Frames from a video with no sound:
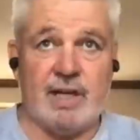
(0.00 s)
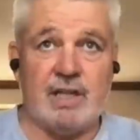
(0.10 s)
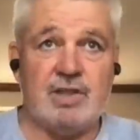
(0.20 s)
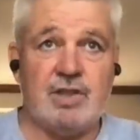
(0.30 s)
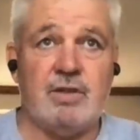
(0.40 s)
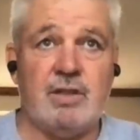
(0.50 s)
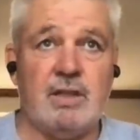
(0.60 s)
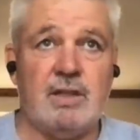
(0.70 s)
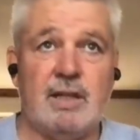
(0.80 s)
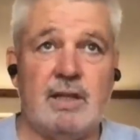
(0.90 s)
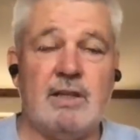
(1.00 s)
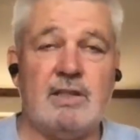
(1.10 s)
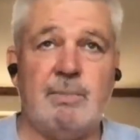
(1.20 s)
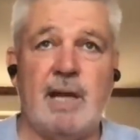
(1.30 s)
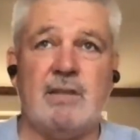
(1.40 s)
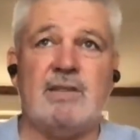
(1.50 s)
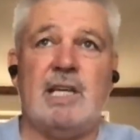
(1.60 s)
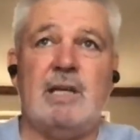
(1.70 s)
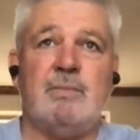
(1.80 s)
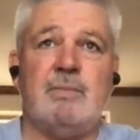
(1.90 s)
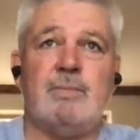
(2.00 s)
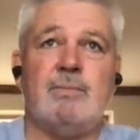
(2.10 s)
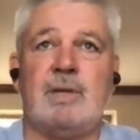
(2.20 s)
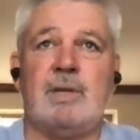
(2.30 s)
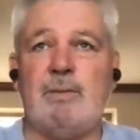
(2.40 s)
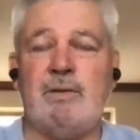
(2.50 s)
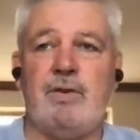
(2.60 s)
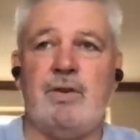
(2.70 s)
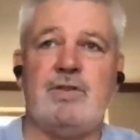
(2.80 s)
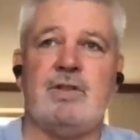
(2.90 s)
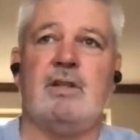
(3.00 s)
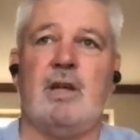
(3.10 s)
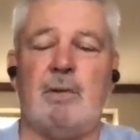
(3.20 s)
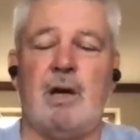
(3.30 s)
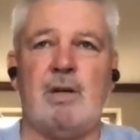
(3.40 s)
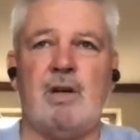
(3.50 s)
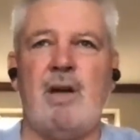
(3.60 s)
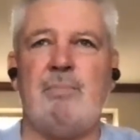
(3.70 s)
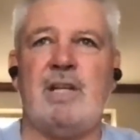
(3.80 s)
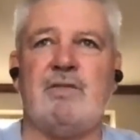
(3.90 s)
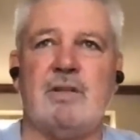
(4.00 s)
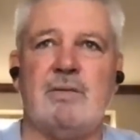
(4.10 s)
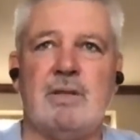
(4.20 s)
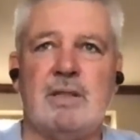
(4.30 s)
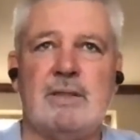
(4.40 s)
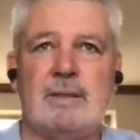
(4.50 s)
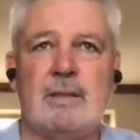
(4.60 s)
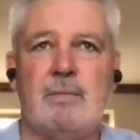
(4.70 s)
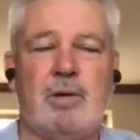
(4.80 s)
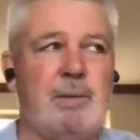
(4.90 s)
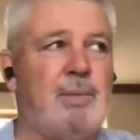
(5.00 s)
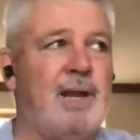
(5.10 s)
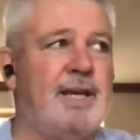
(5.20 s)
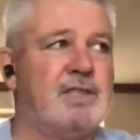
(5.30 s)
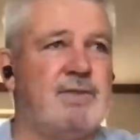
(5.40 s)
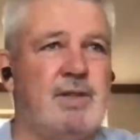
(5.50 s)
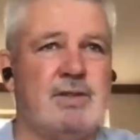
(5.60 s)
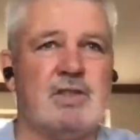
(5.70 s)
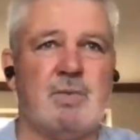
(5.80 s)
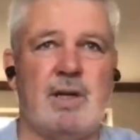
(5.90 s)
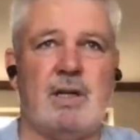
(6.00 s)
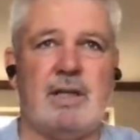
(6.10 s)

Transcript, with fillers: attitude. It's about the team coming first, and I'm, I'm a great believer in putting players first as well.